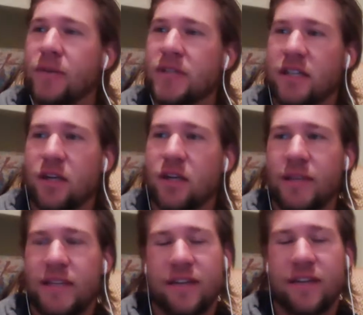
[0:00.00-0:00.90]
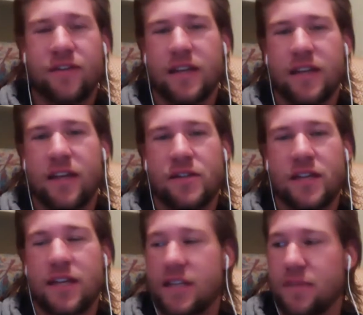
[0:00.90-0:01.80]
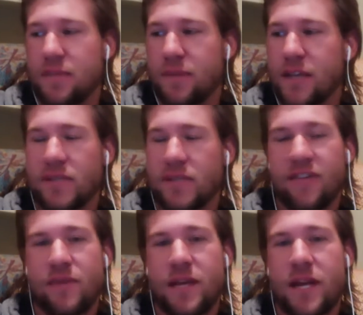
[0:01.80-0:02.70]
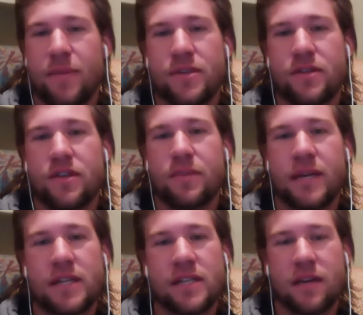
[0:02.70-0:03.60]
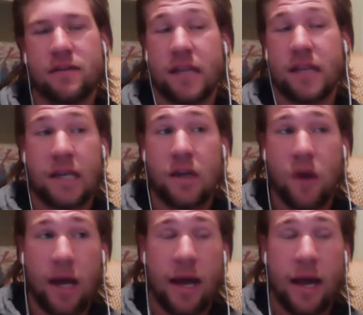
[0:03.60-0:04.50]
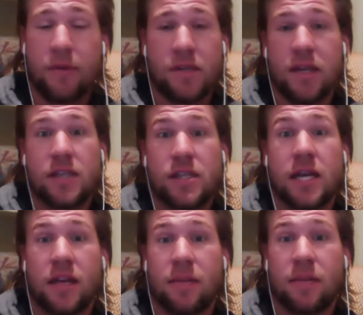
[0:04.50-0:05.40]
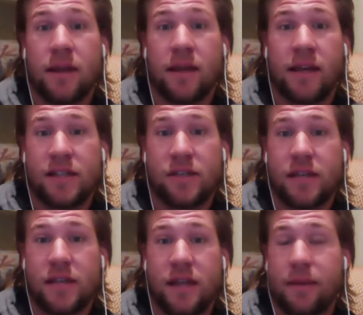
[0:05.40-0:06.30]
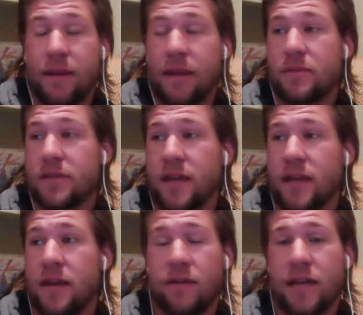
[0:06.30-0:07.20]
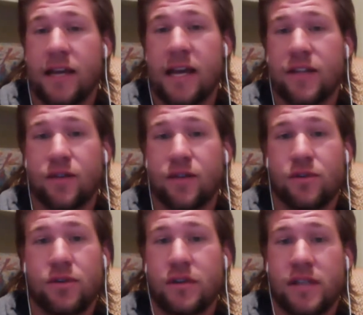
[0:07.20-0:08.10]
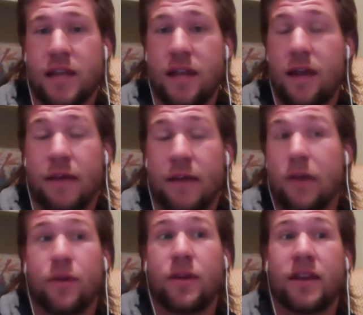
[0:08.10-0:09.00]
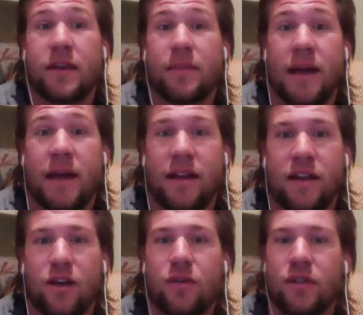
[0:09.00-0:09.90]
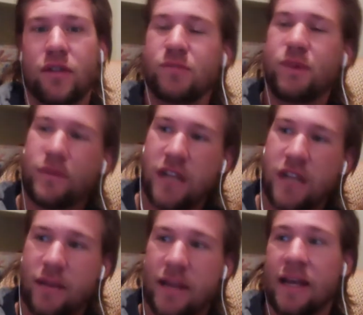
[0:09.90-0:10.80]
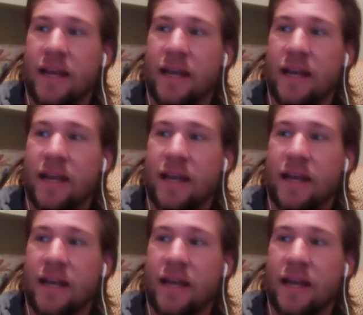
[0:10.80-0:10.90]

a little bit different. Like you said, this place was giving me an opportunity to pitch, and I was like, I was uneducated about it, as you said. I mean, I was like, I don't, like I told you earlier, I said, I don't know anything about it, and there's people telling me, like,